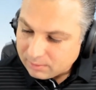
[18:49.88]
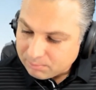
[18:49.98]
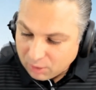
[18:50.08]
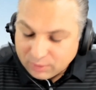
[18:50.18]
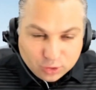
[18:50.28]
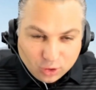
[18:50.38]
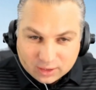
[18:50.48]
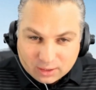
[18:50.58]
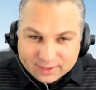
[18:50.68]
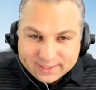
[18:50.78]
But we talked
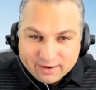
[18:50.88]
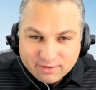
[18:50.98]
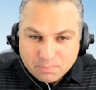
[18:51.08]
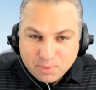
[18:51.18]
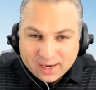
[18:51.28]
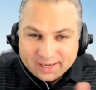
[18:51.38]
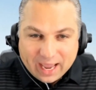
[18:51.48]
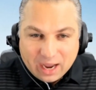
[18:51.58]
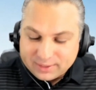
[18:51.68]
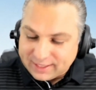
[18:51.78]
about Derek Barnett.
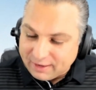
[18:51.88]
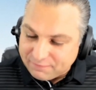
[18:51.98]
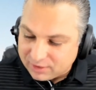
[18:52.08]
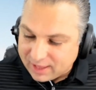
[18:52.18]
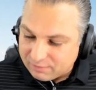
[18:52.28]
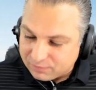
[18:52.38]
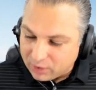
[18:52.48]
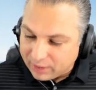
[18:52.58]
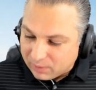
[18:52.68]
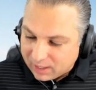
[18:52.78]
How would they fill that
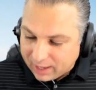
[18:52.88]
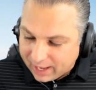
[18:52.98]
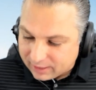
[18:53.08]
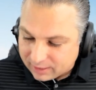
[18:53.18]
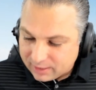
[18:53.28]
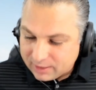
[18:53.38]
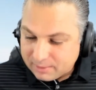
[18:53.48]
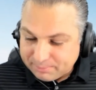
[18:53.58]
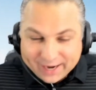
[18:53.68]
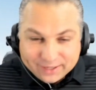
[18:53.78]
void? Well, hey,
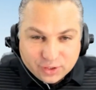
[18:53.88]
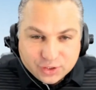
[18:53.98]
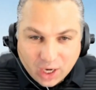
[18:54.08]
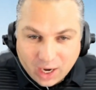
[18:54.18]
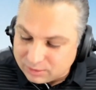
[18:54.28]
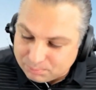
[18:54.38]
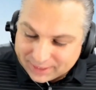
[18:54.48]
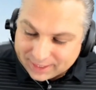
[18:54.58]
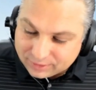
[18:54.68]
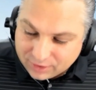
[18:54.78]
Patrick Johnson
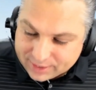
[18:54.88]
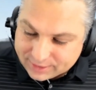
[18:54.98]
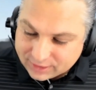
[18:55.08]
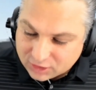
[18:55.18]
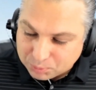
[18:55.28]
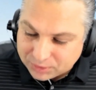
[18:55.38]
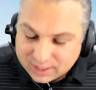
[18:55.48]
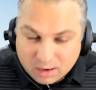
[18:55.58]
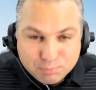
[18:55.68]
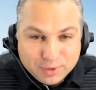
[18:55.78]
played
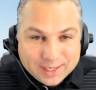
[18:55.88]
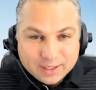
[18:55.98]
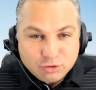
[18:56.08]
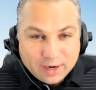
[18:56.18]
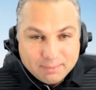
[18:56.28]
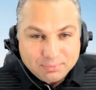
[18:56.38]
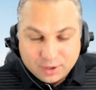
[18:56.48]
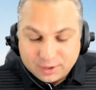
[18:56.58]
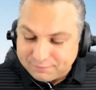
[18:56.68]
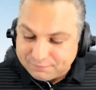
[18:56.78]
36%, Brandon Graham,
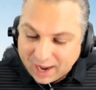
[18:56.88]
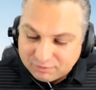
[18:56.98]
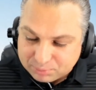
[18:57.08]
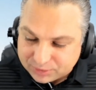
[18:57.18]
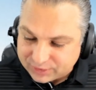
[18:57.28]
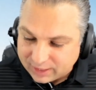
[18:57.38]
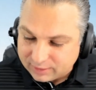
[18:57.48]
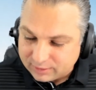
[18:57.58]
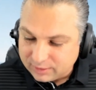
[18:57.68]
35%.